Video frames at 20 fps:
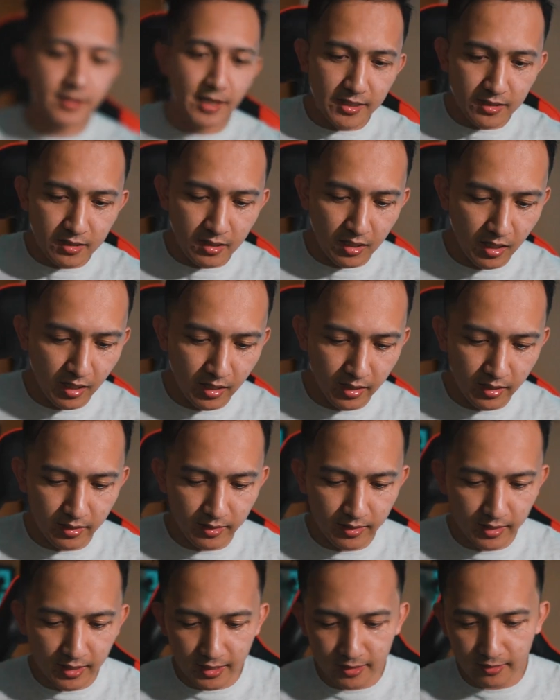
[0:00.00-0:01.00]
says here
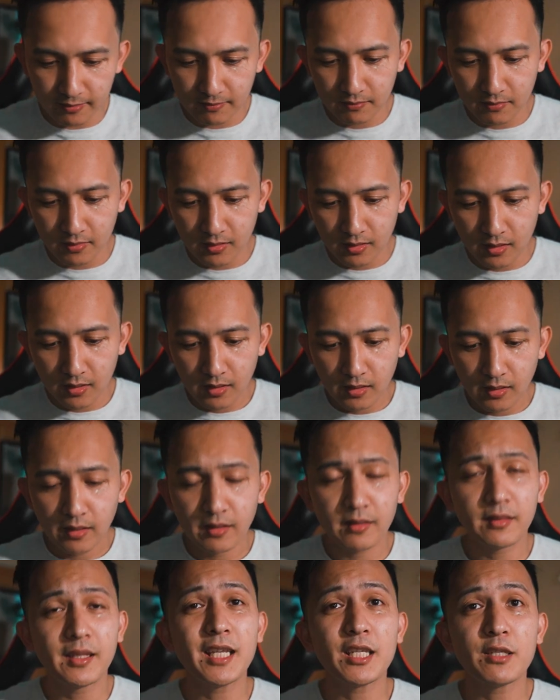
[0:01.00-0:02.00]
that
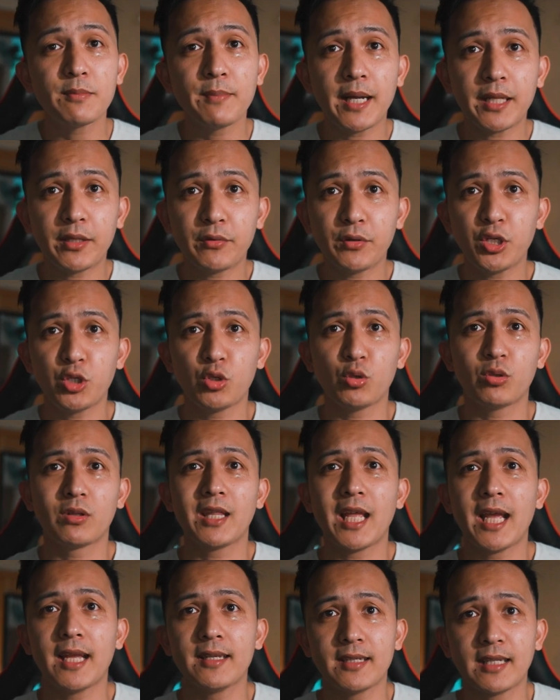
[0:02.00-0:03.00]
this battery should
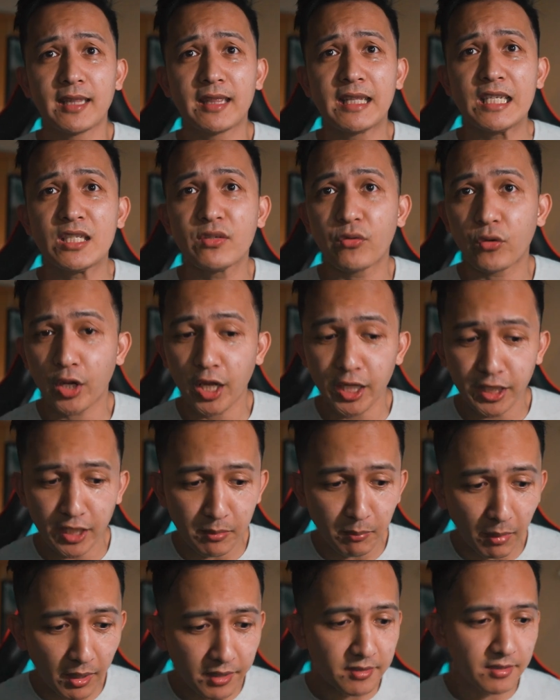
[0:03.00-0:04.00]
last at least for 18
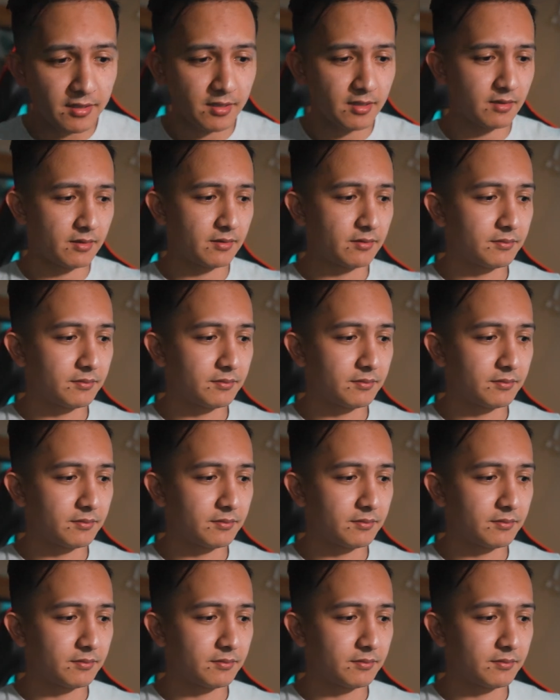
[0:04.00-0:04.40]
months.